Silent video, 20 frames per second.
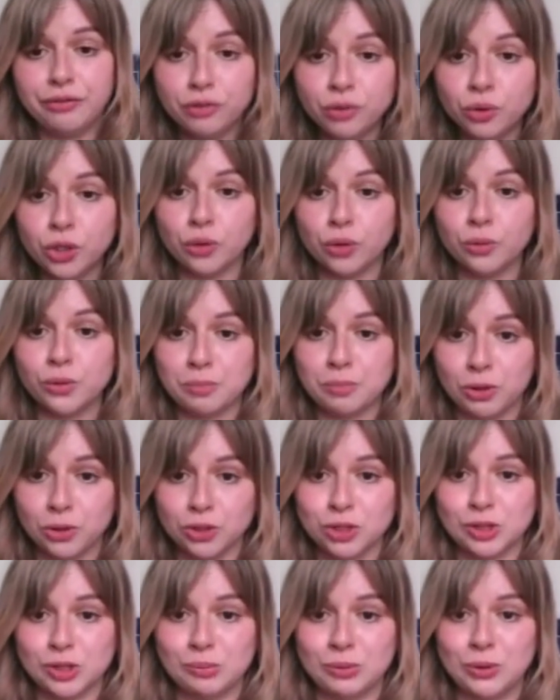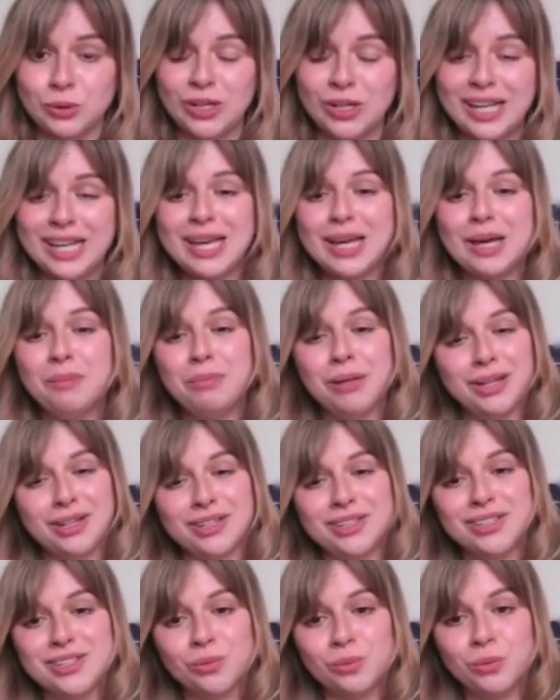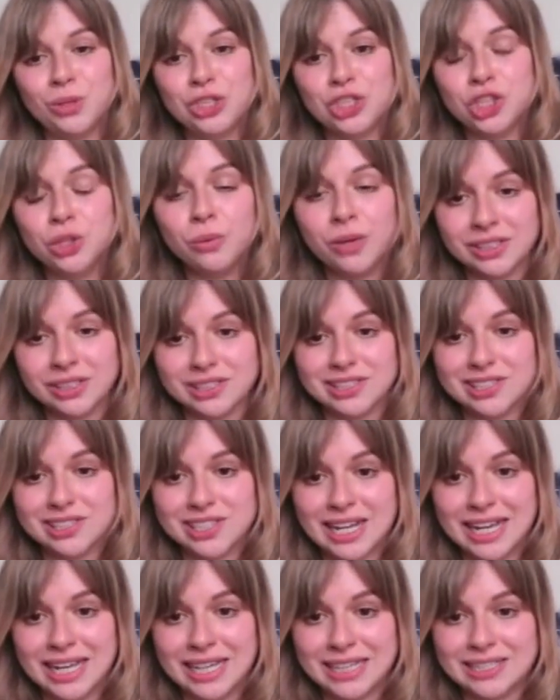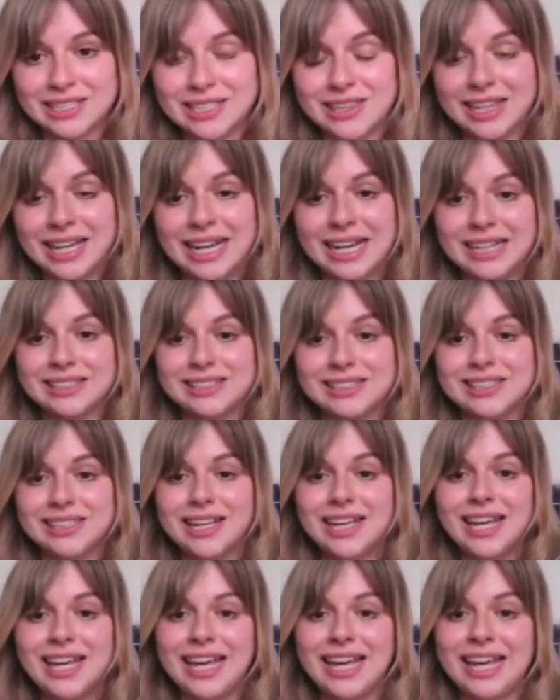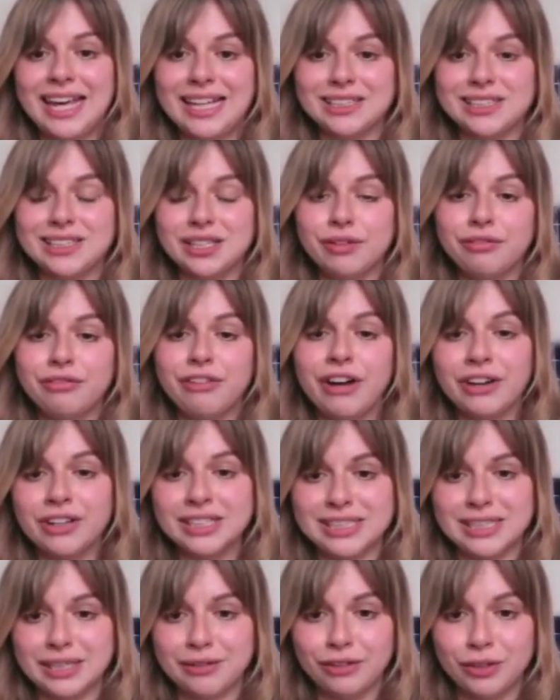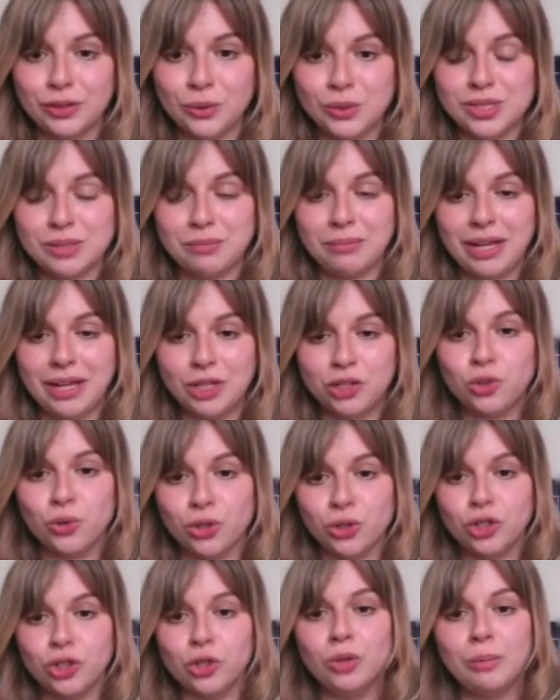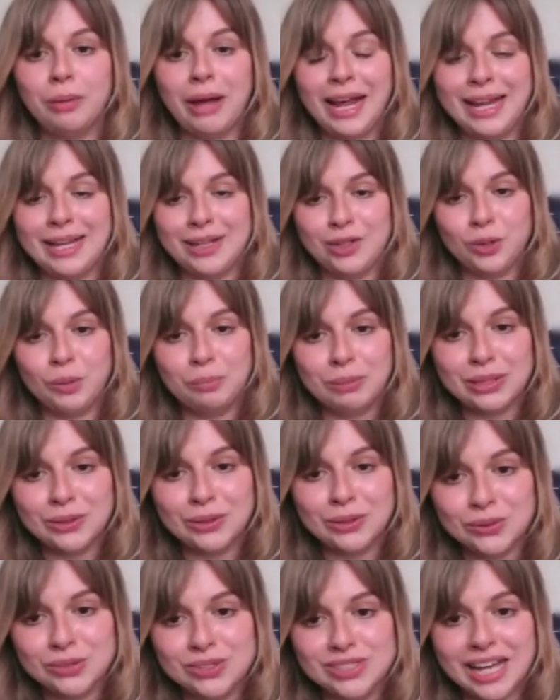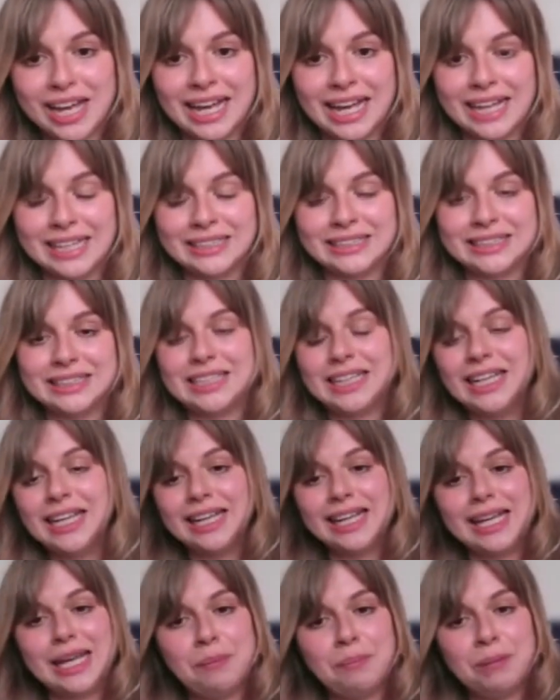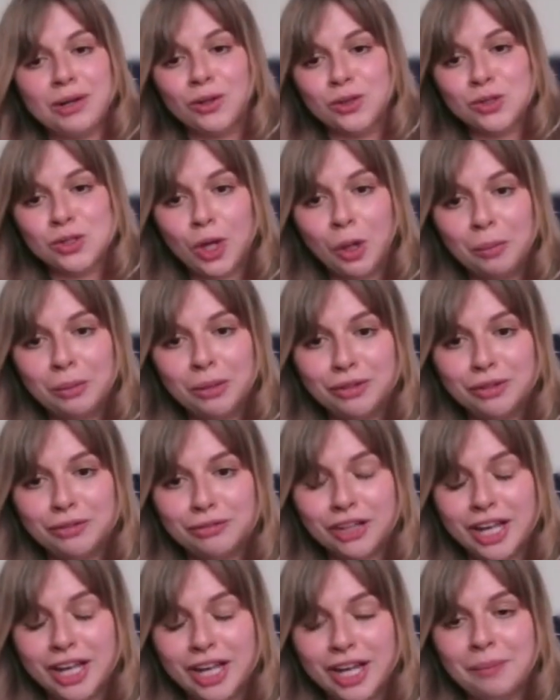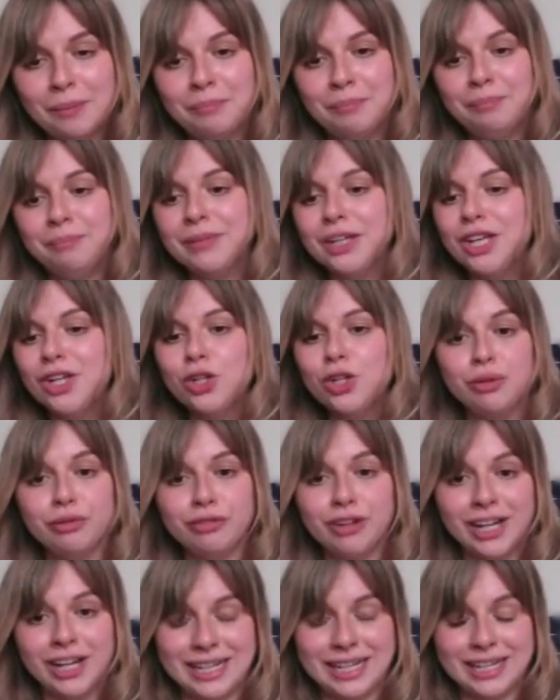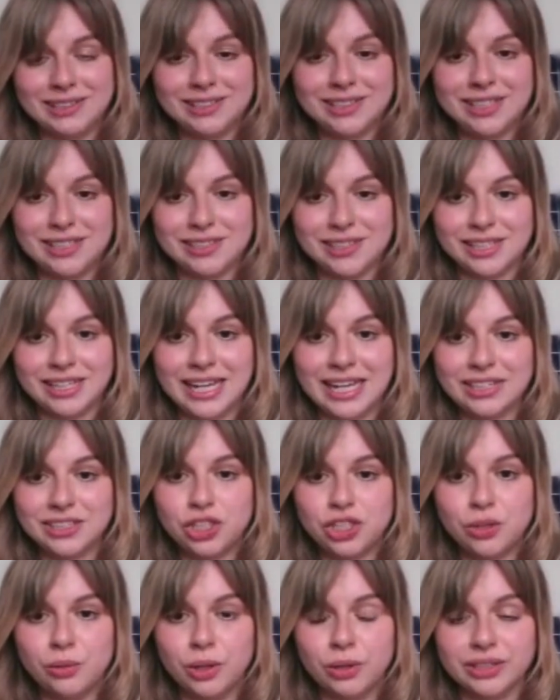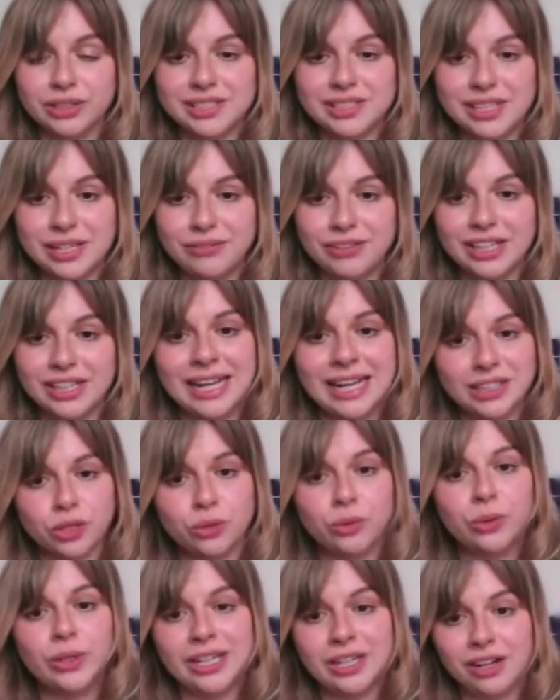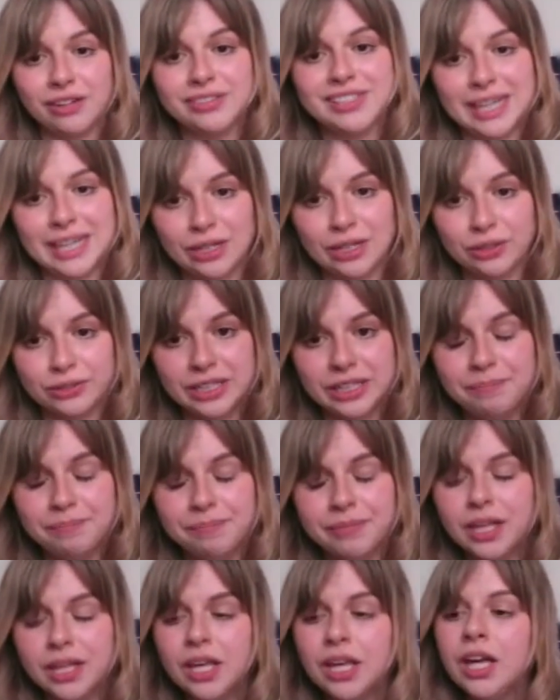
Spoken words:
for you as possible, because we do understand that it's very difficult to make sure that you're paying your bills and keeping on top of your finances unless you are receiving an adequate enough salary.